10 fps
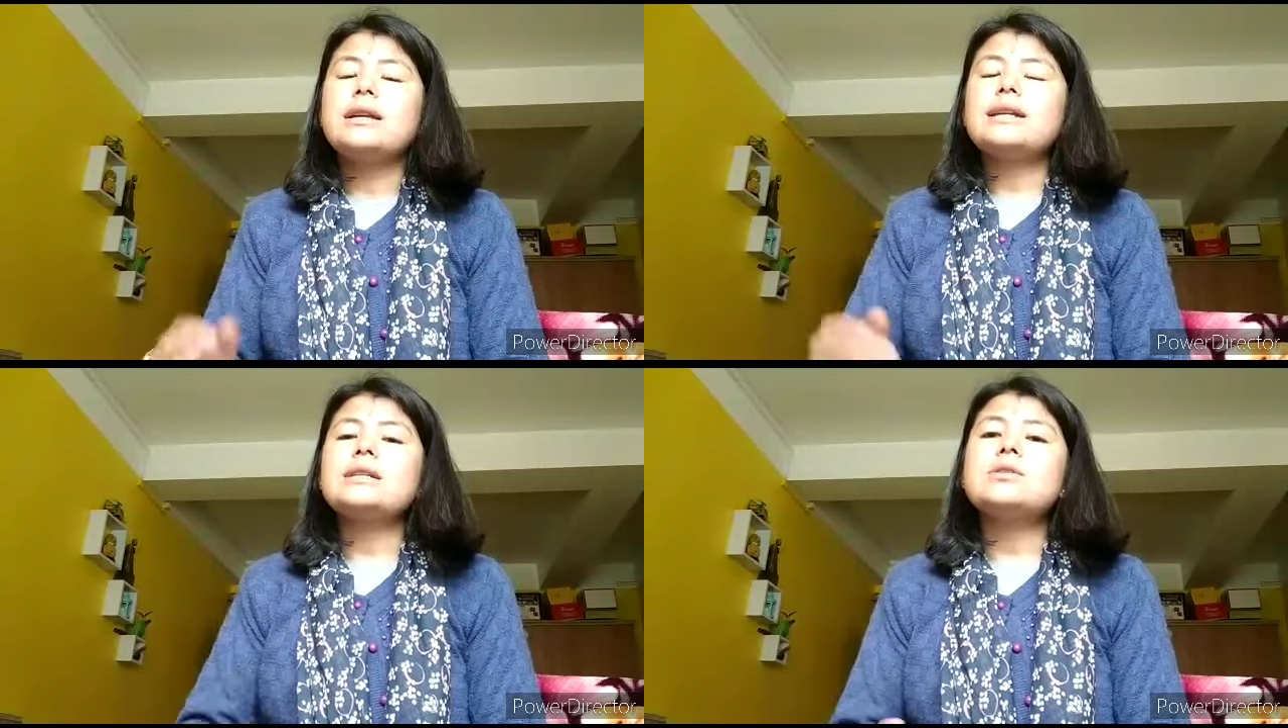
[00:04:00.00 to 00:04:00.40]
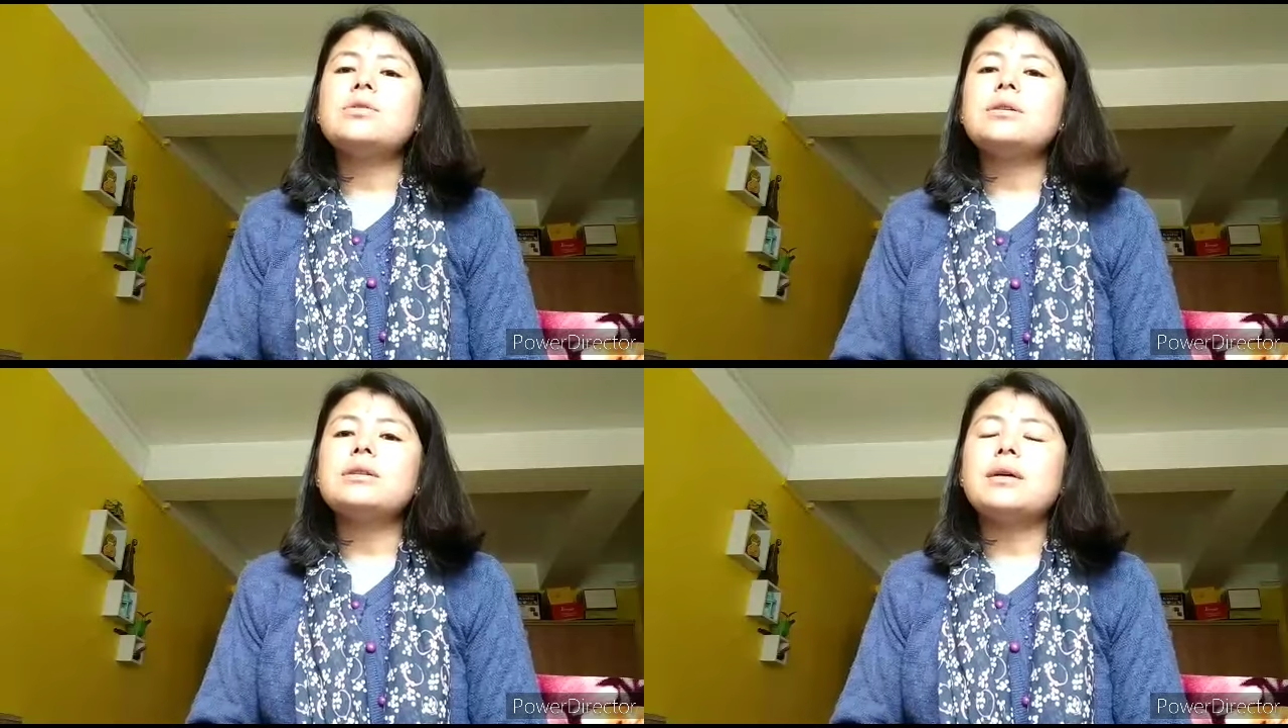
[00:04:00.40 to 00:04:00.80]
Next is
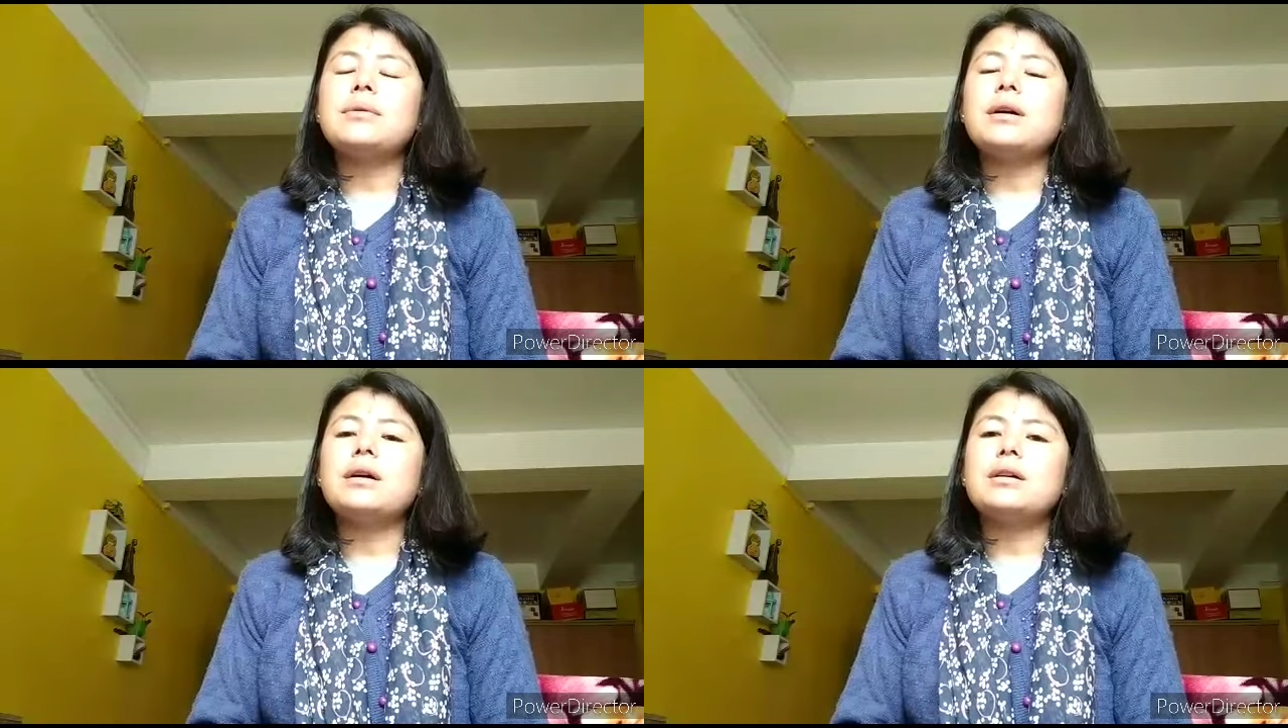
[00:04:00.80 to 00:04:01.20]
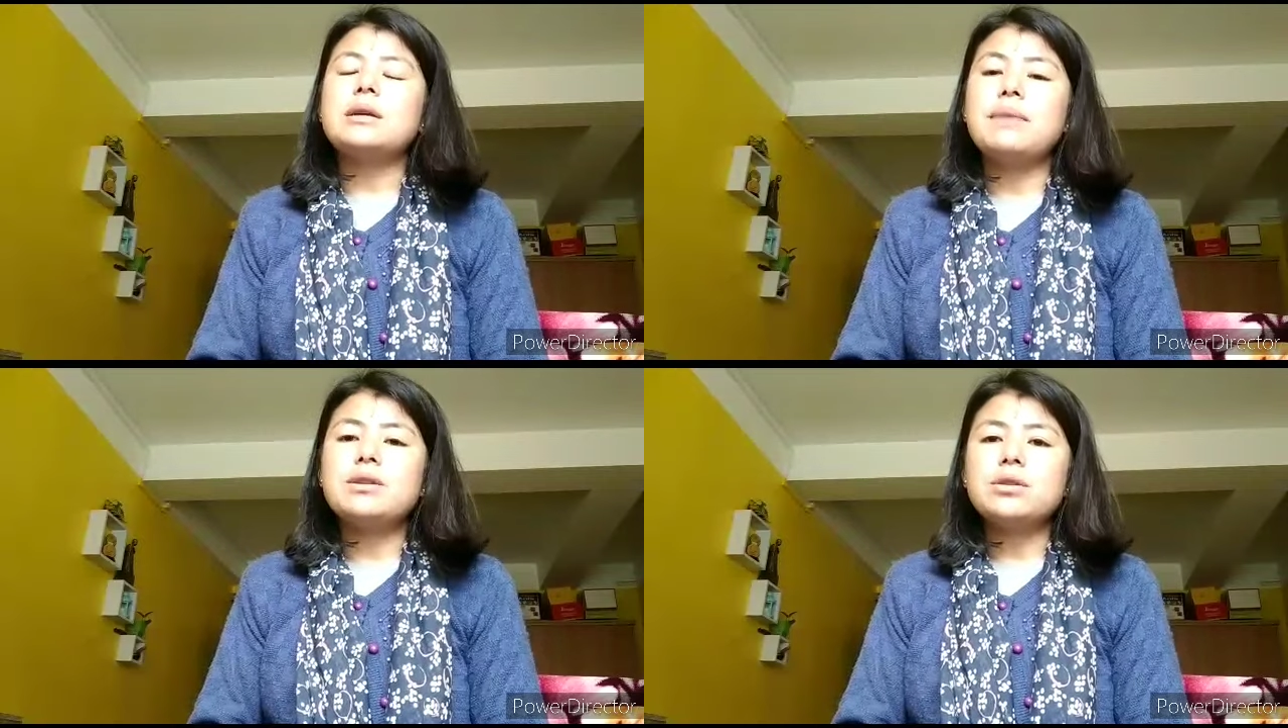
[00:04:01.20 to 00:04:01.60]
your
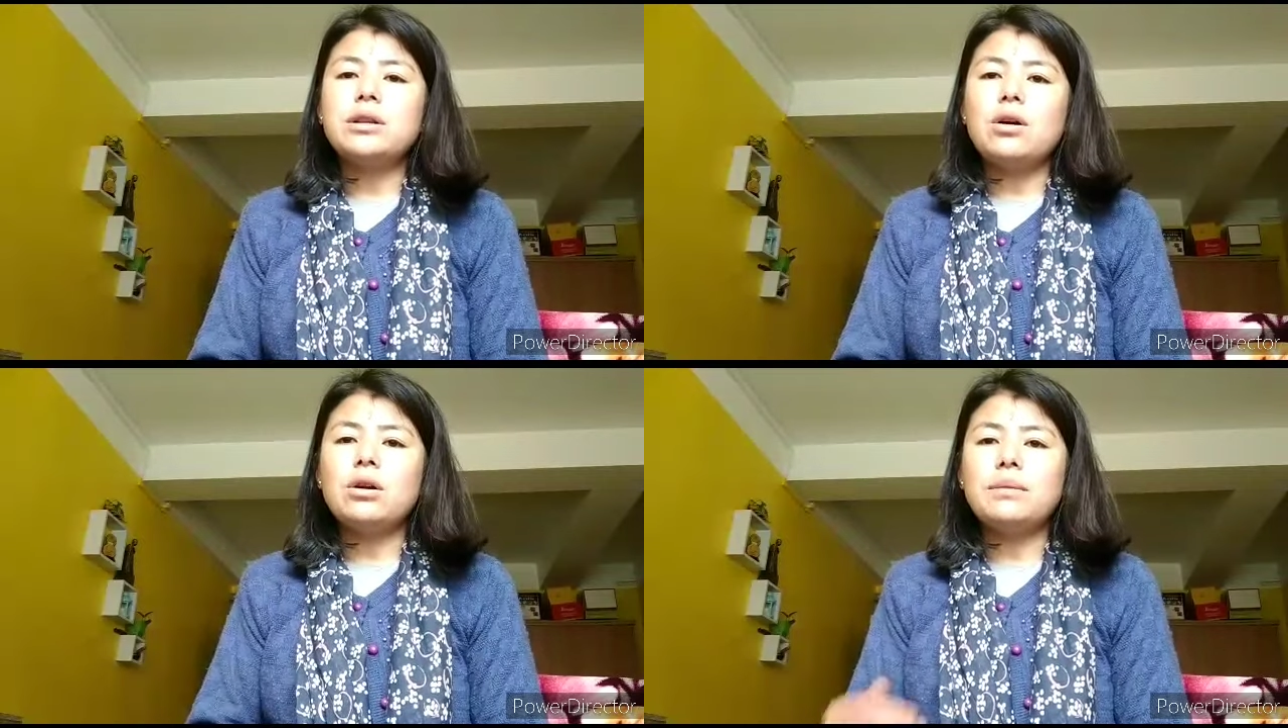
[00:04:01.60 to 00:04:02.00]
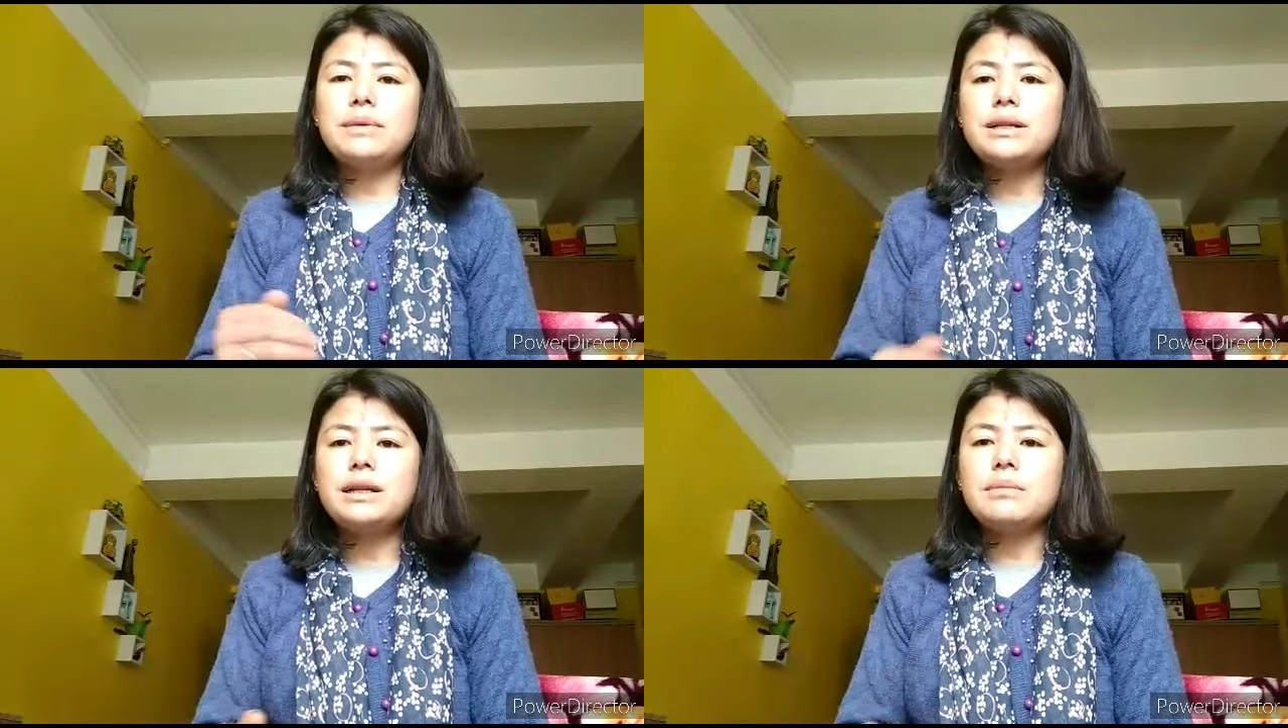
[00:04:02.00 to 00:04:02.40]
Himachal or a
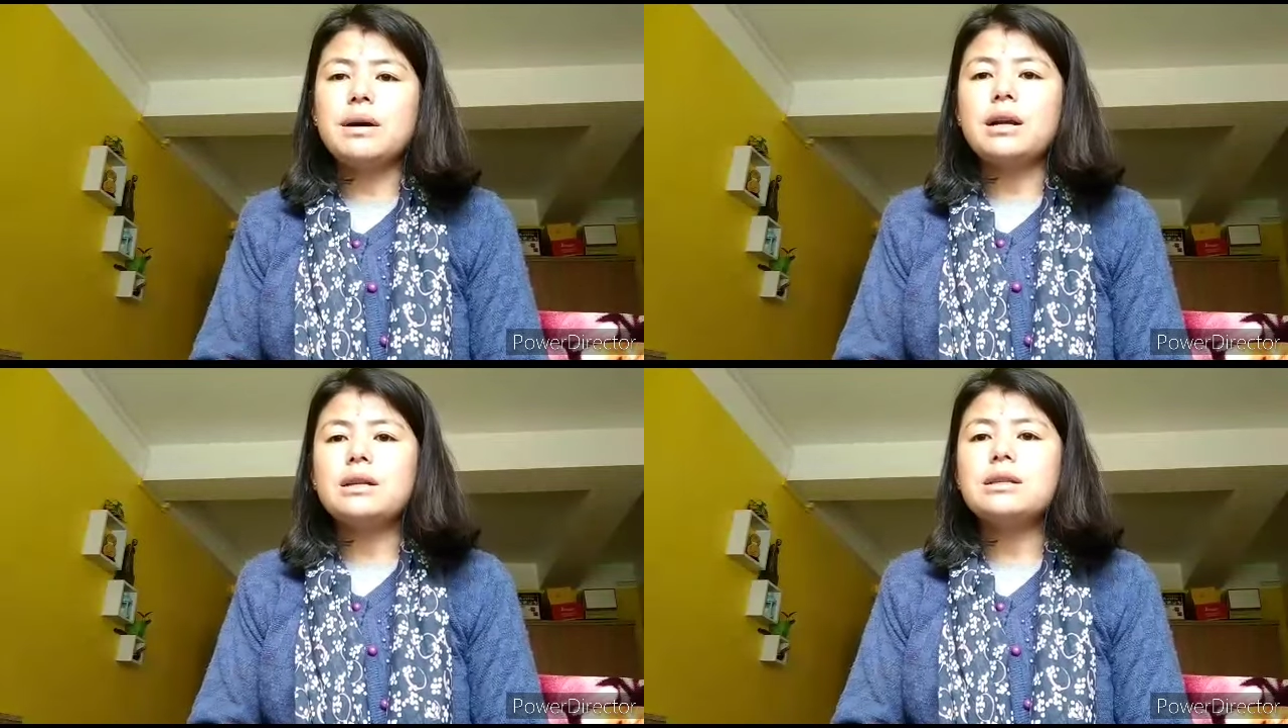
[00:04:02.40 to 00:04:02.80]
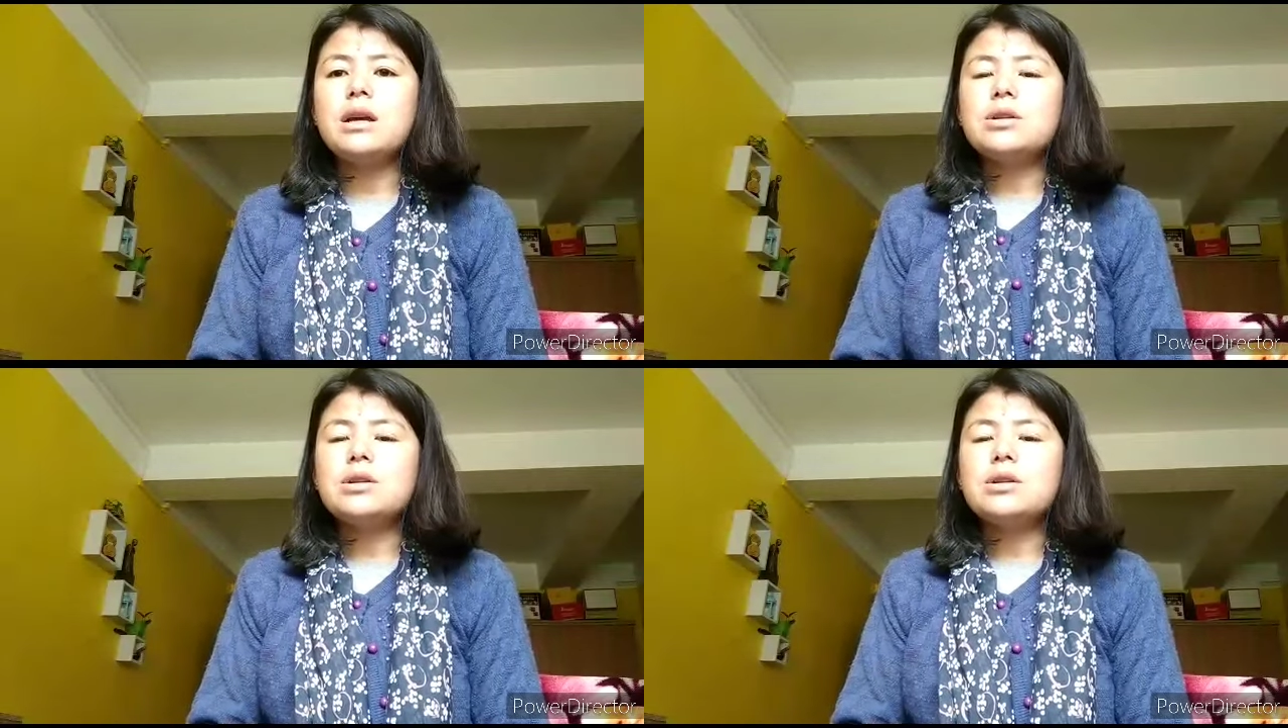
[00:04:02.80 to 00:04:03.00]
middle Himalayas.